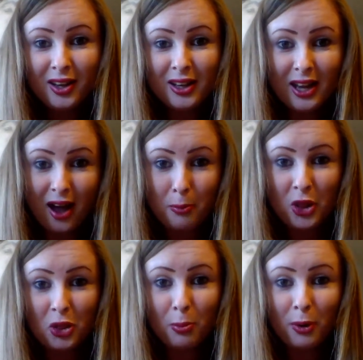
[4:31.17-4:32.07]
yeah,
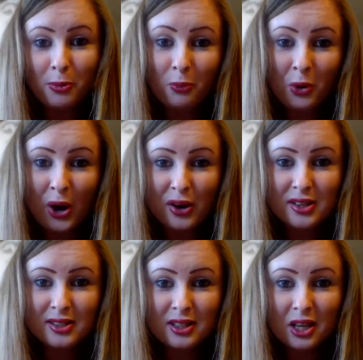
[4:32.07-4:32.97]
but the problem
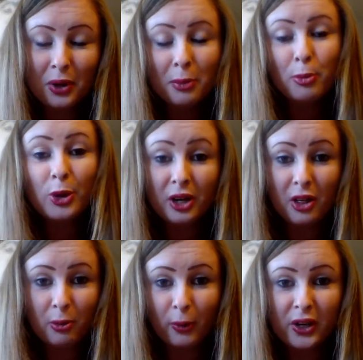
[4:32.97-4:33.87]
was they were going to put
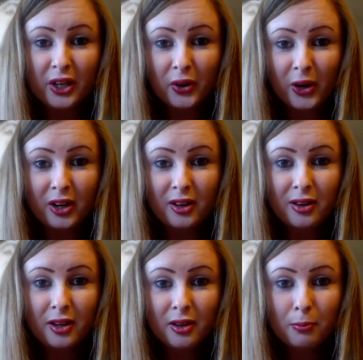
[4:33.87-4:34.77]
another Mirena in.
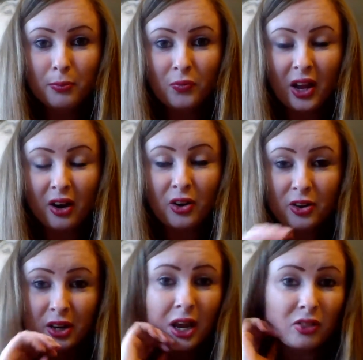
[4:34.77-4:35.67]
And I'd
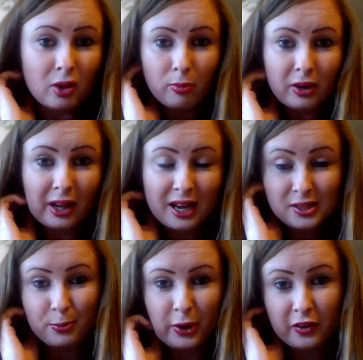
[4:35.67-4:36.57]
only had that
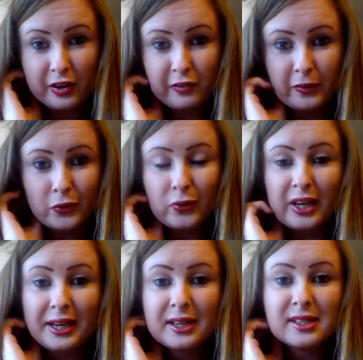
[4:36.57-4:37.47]
last Mirena in for 3
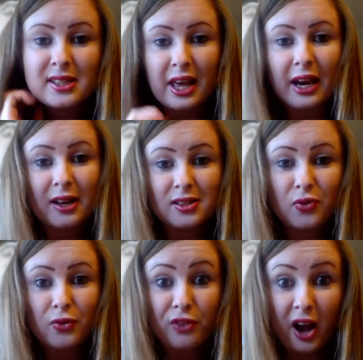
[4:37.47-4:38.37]
years. They last
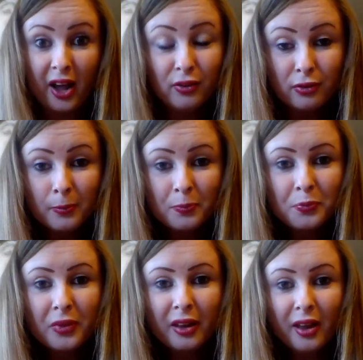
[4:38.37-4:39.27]
for 5.
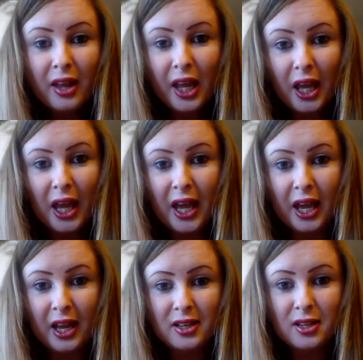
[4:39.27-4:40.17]

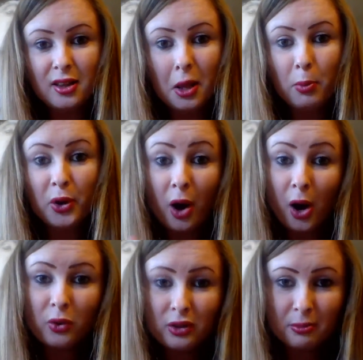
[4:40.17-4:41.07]
And they put a
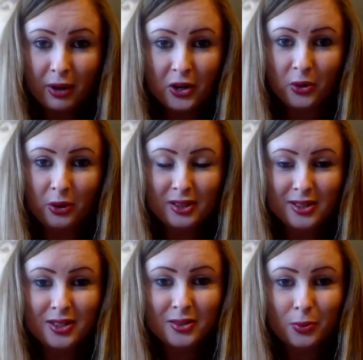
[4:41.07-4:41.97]
hole in my
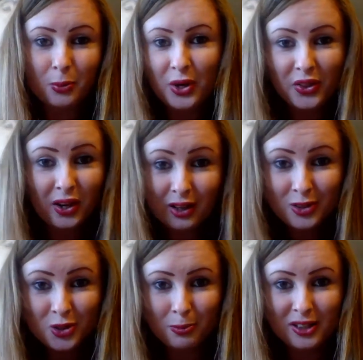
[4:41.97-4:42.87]
uterus with one of the
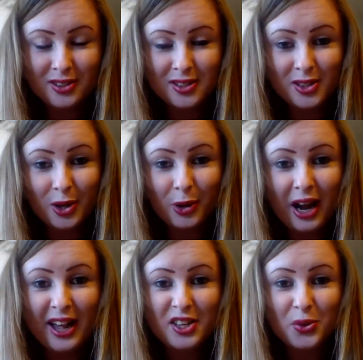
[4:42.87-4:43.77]
instruments. So
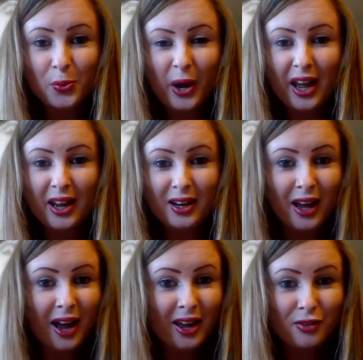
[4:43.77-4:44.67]
I had to wait
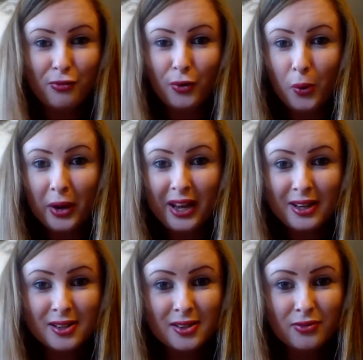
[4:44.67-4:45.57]
like 4
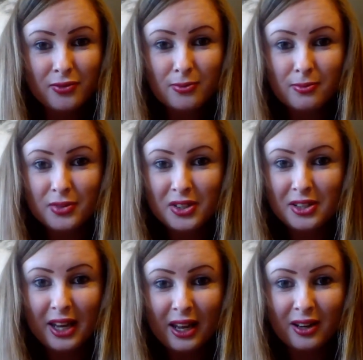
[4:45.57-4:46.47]
weeks
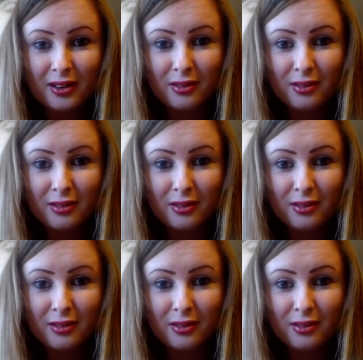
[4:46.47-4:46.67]
to get